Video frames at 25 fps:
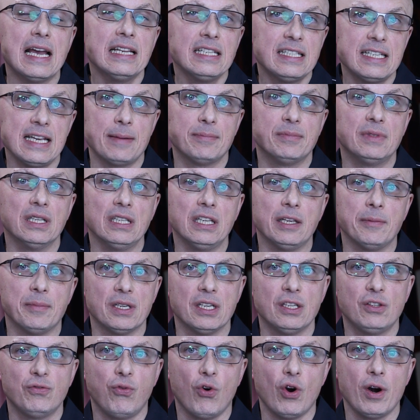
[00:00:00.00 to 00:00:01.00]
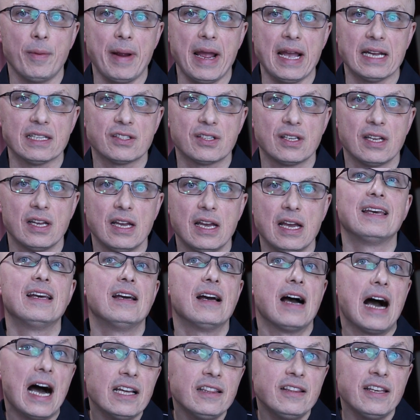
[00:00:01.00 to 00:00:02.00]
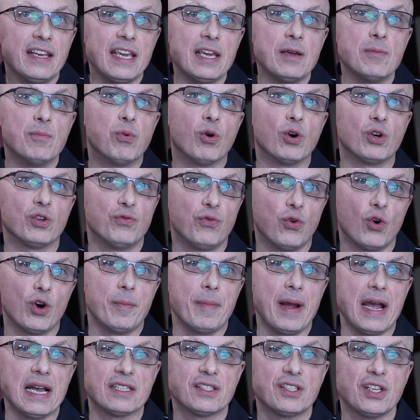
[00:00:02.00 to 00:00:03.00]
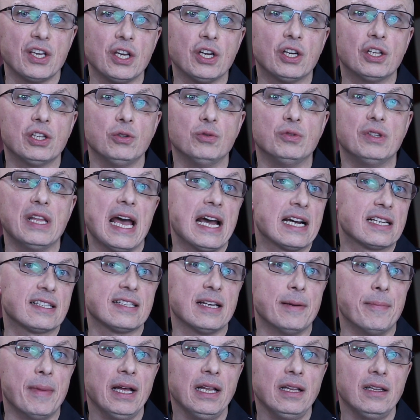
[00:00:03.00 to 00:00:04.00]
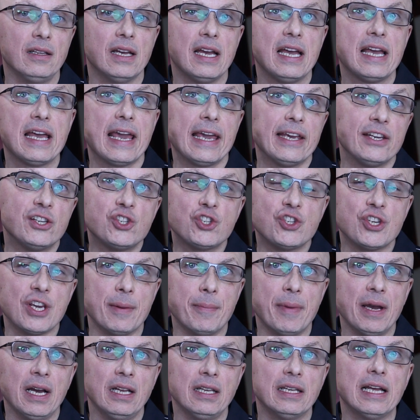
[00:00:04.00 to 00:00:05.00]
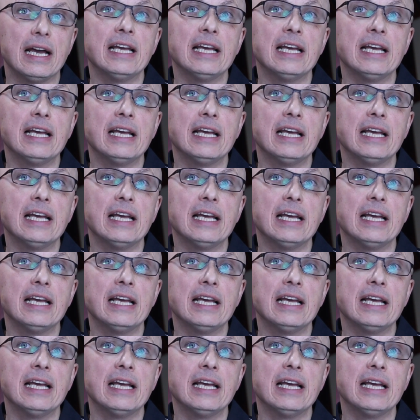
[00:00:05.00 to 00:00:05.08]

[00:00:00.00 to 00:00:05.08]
and tab delimited formats. Other import formats include XML, HTML,